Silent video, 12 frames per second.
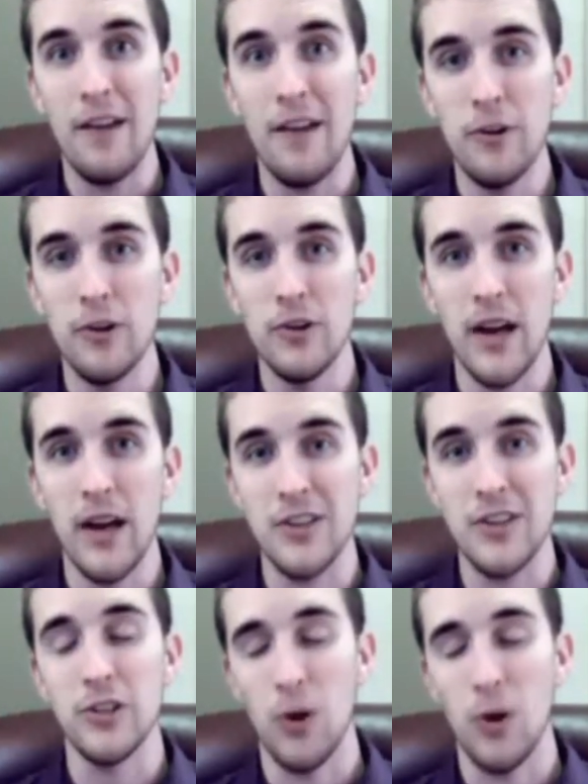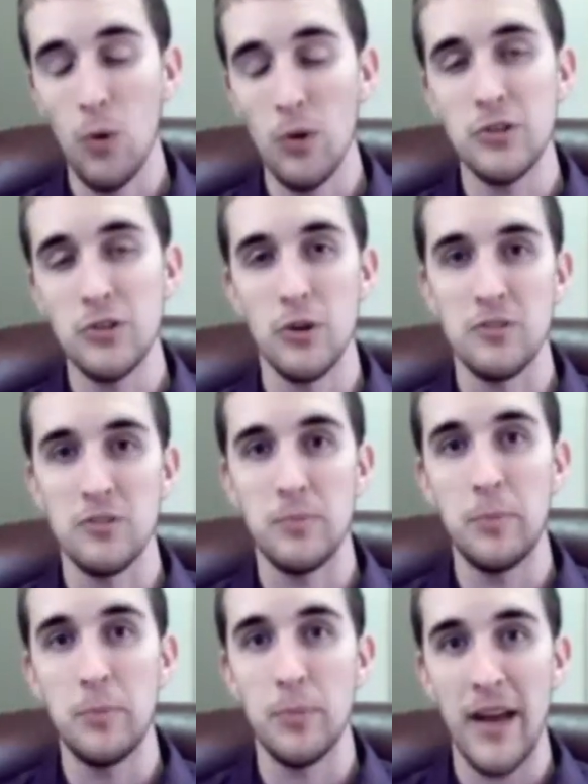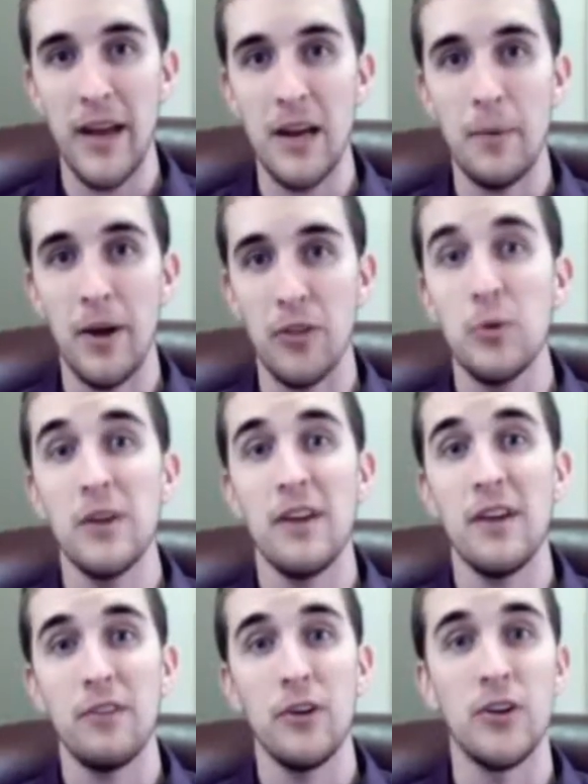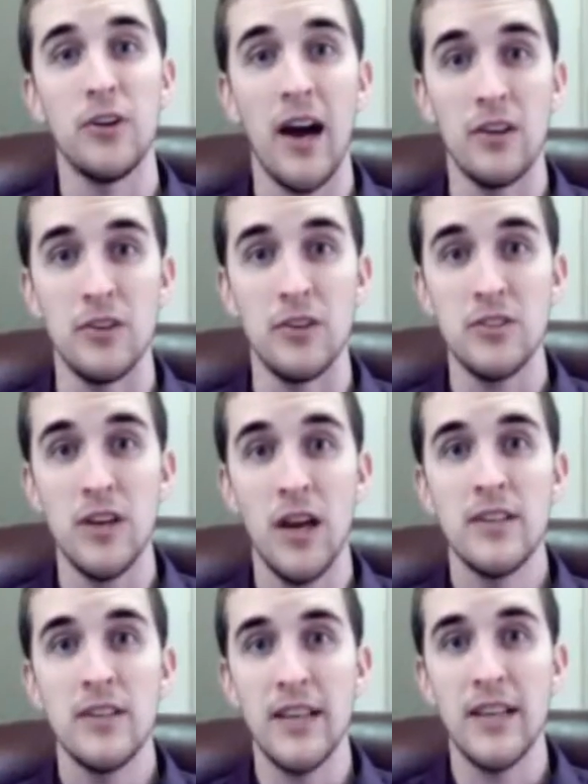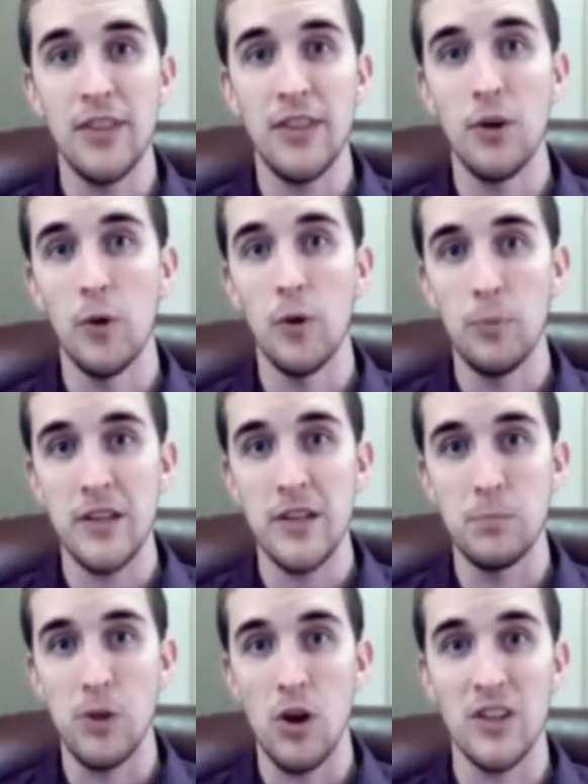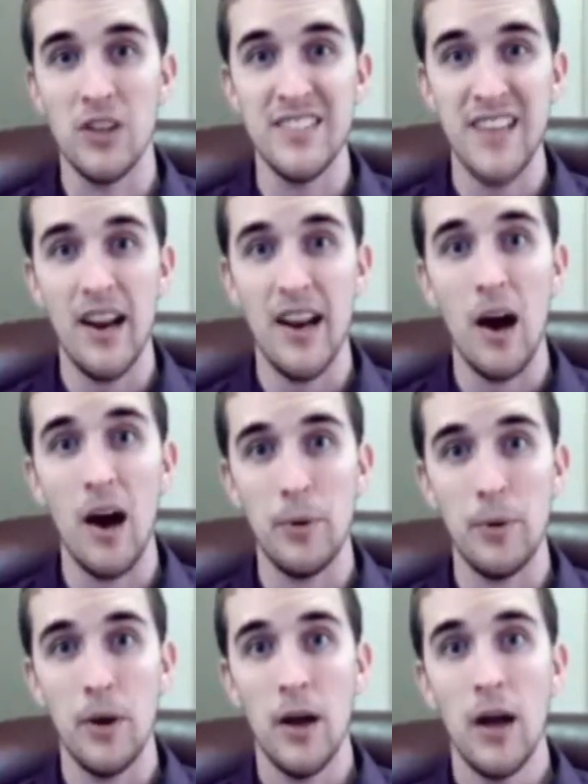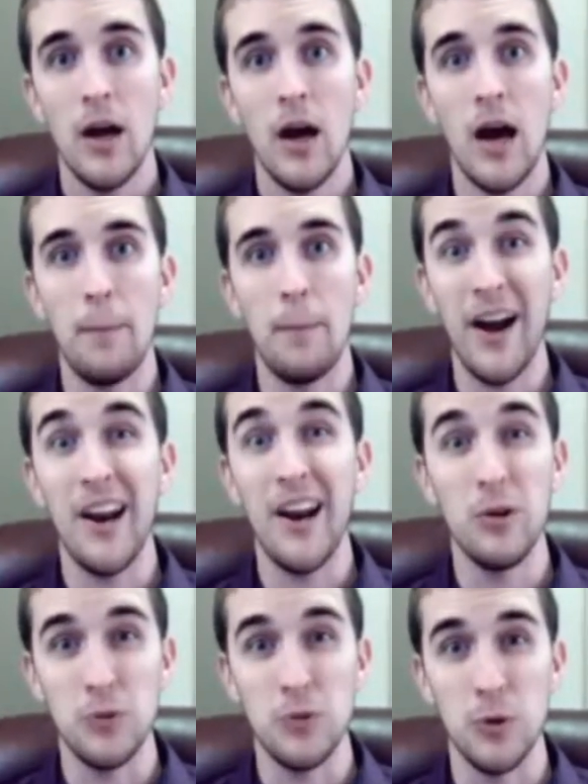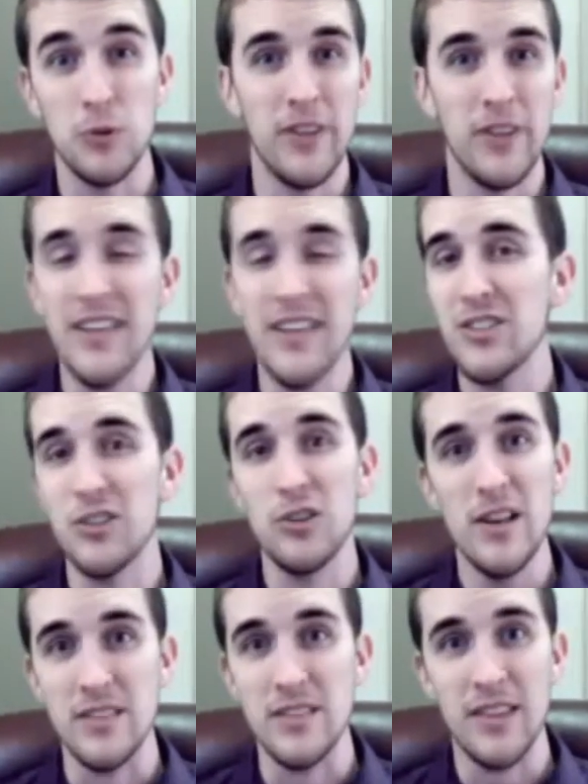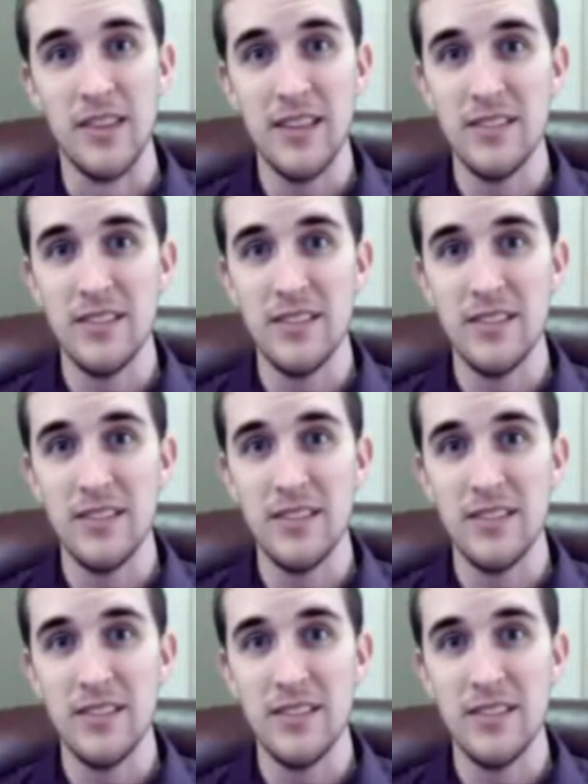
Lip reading: I've heard actually horror stories of people paying about $2,500 to get their WordPress blog set up by an outsourcer, and that's just crazy.